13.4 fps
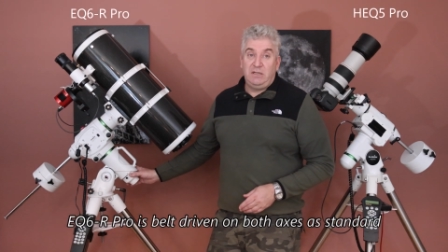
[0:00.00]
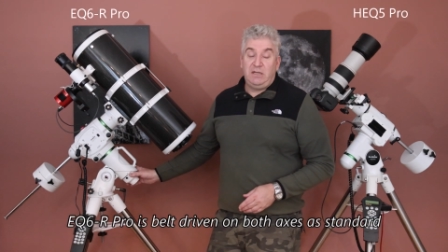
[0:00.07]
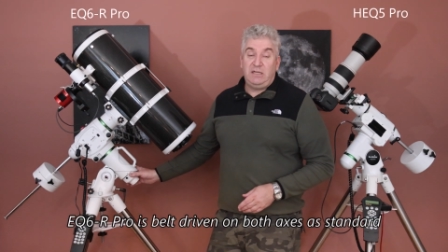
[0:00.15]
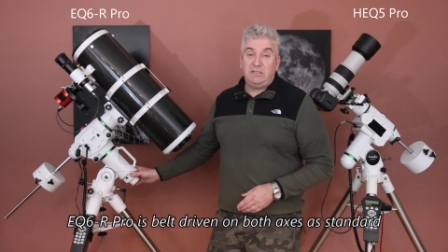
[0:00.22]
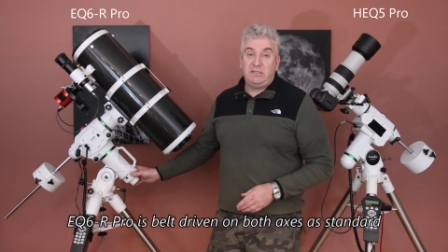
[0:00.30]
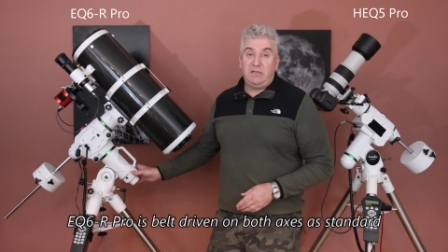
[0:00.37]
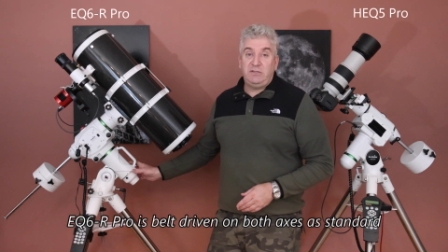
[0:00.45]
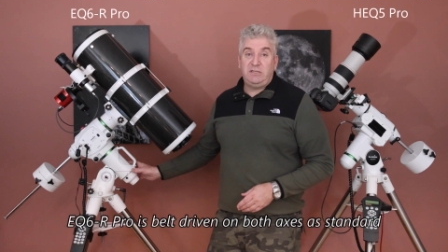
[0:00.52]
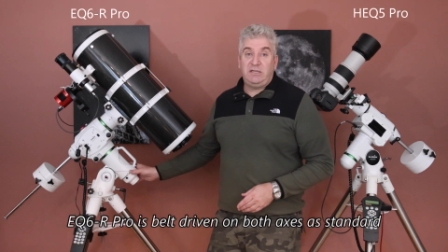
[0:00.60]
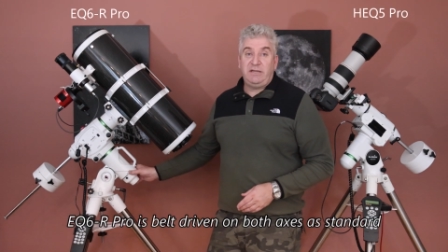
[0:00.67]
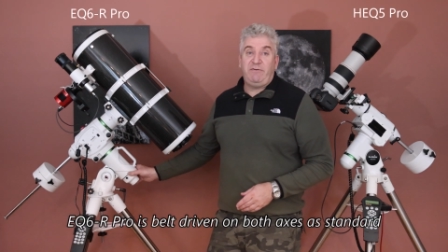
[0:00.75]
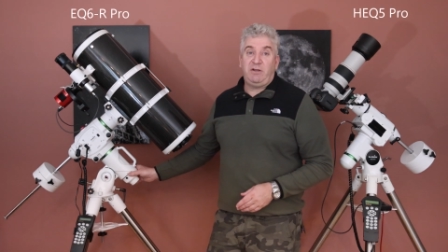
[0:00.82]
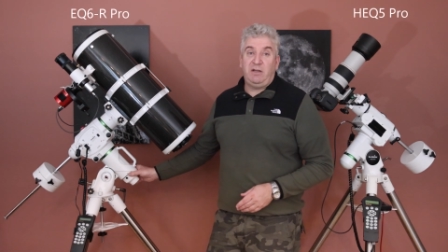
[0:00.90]
uh, so
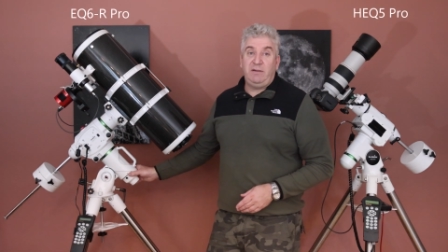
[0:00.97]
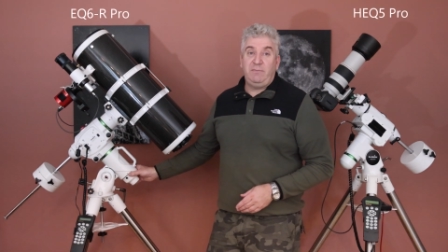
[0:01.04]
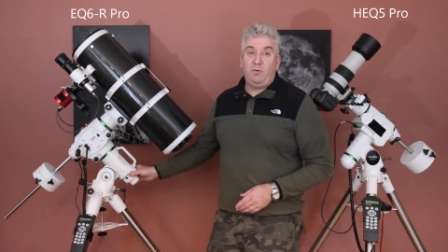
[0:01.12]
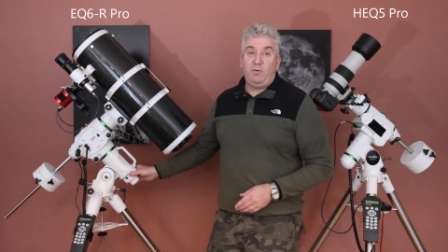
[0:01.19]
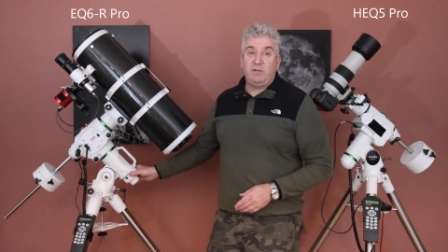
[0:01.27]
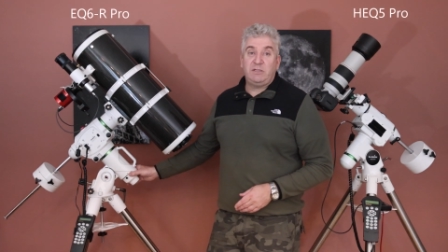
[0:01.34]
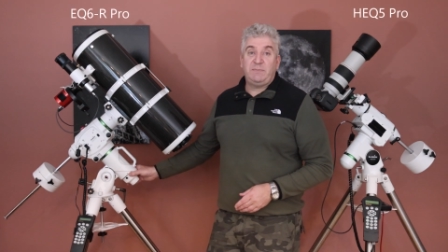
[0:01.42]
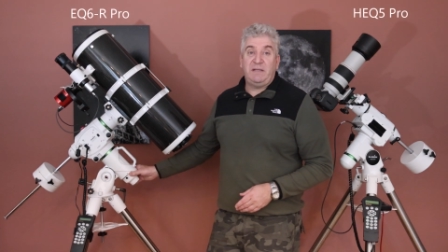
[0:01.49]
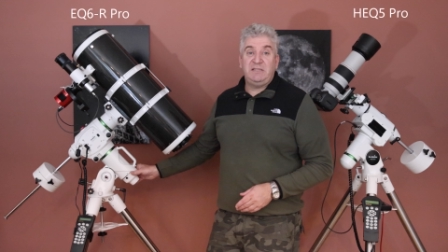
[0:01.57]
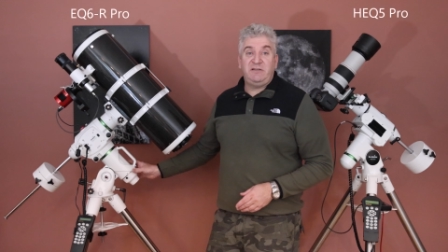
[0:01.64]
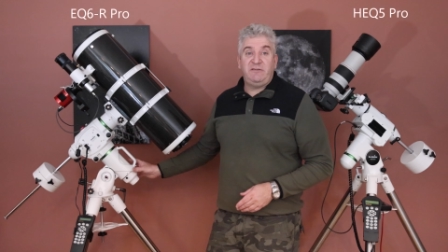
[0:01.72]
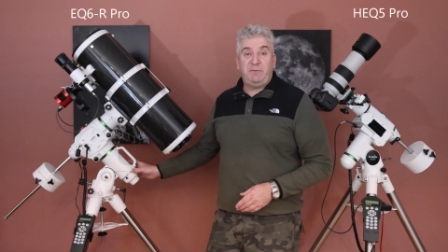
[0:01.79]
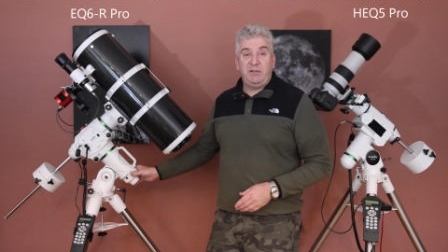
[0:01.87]
significantly more
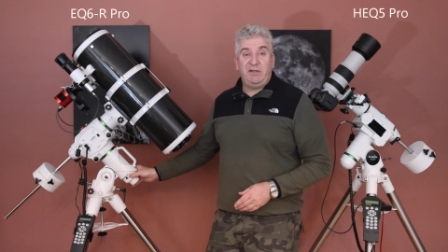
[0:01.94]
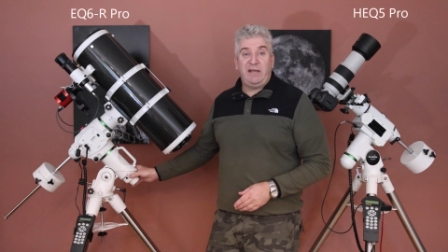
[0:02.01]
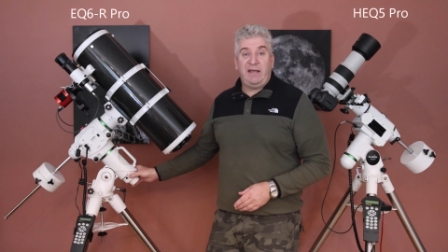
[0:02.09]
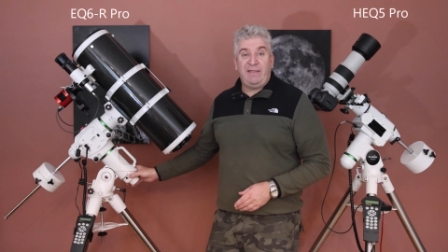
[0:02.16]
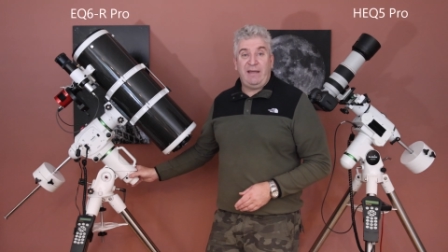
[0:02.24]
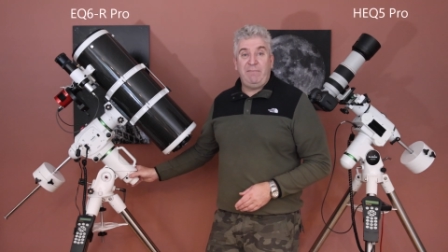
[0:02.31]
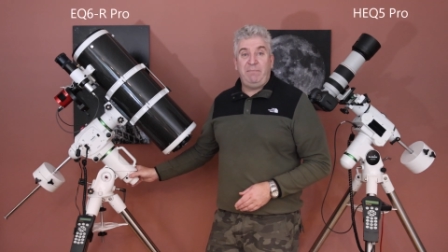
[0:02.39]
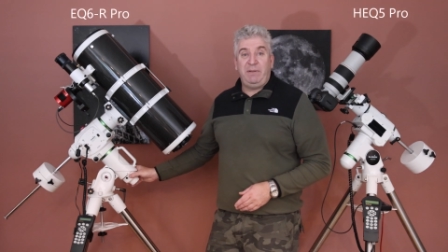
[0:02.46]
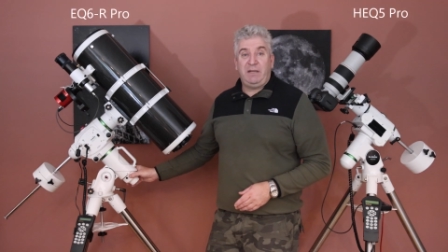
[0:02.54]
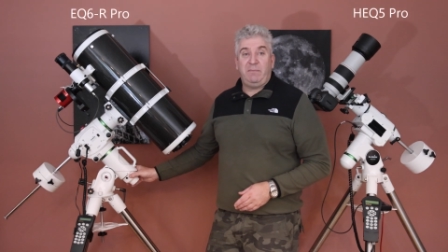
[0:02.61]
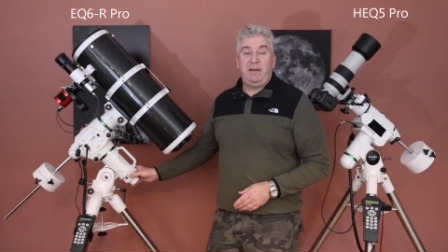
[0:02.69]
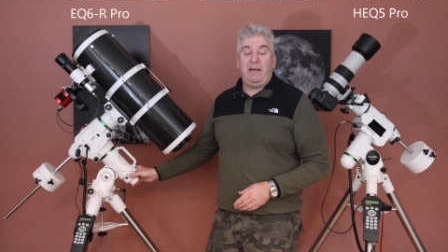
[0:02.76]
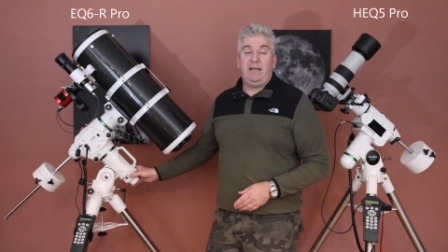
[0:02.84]
expensive but you get that
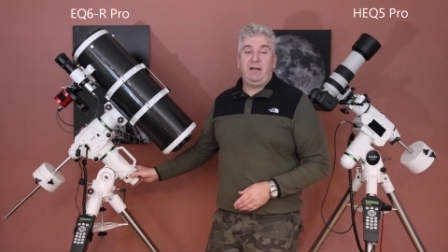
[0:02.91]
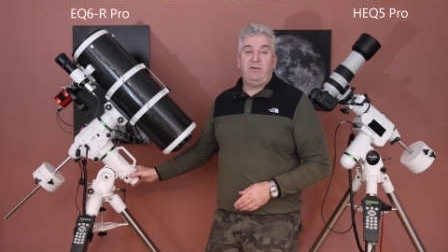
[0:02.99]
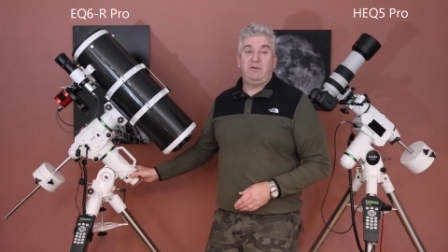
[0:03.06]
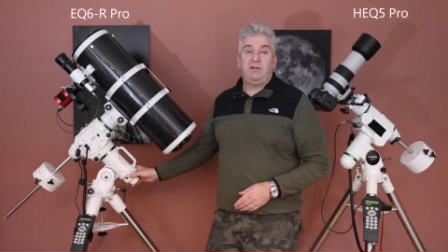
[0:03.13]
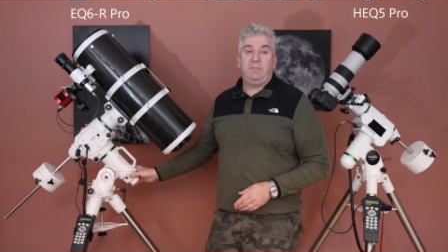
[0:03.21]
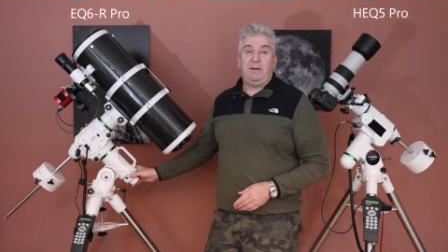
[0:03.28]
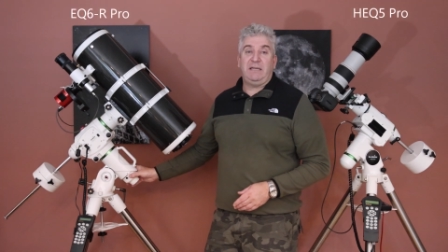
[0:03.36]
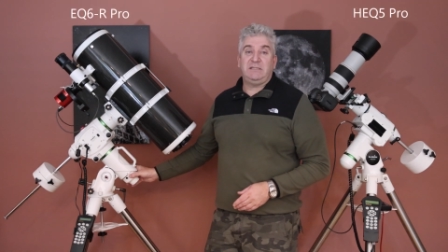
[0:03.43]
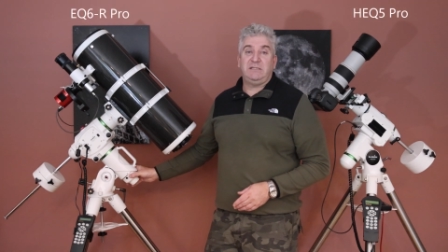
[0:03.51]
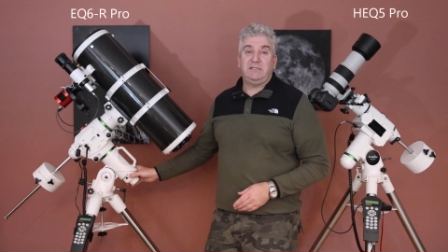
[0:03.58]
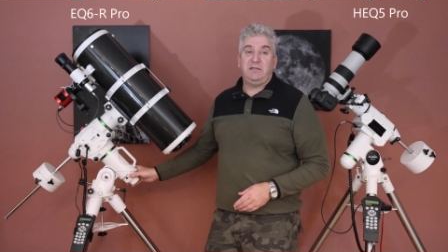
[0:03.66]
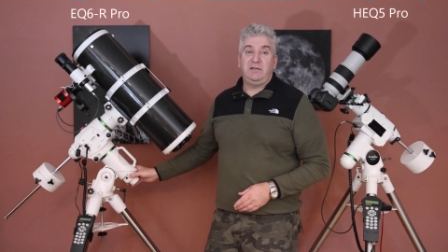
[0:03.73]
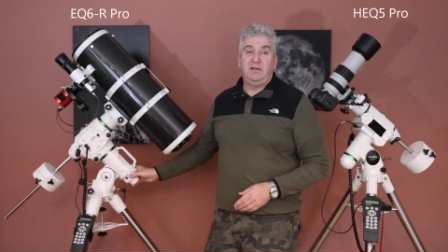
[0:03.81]
bigger payload
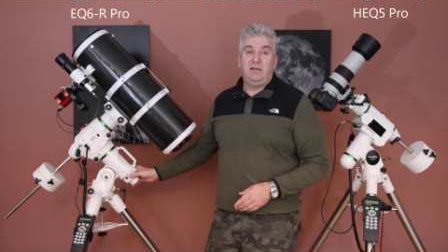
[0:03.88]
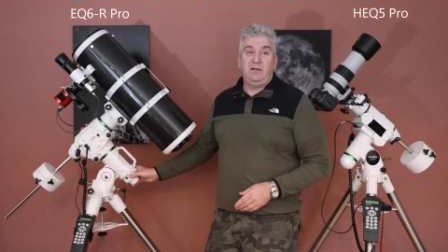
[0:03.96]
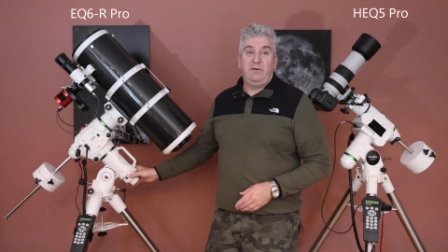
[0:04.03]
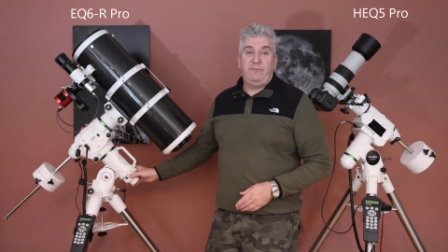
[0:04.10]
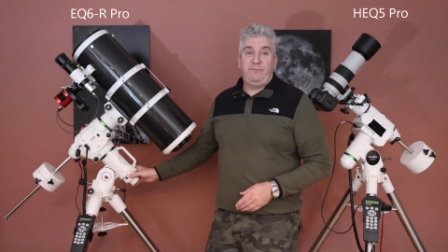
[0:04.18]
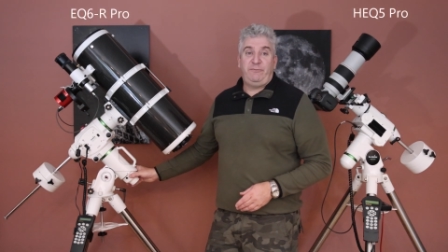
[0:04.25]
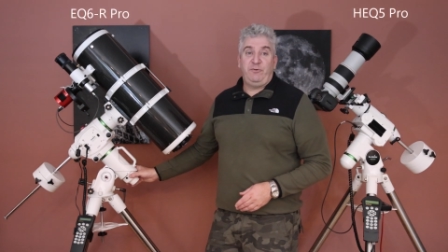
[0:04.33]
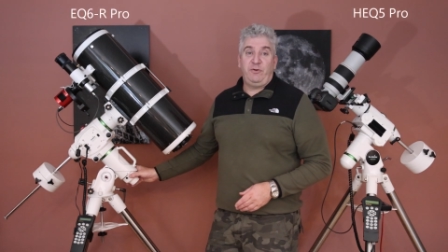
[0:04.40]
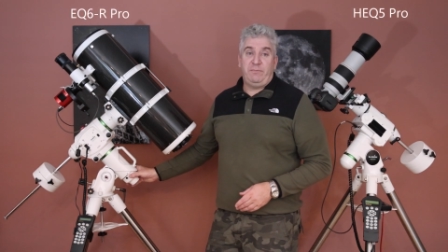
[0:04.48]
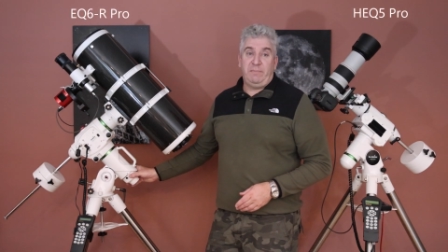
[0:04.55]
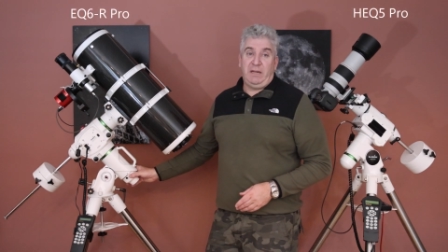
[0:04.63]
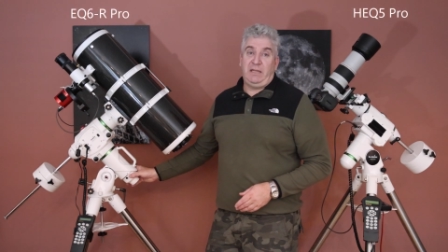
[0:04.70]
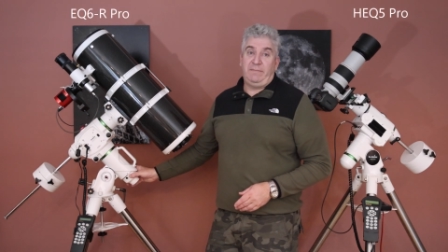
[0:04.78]
capacity for your
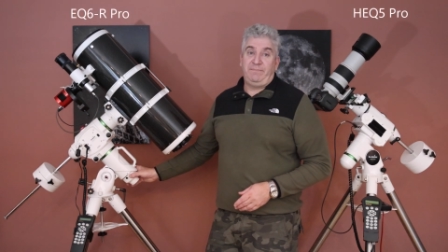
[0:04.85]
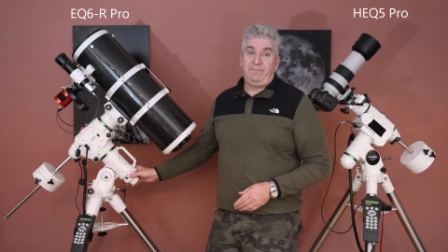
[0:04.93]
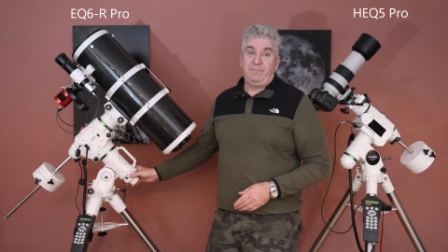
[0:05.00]
money.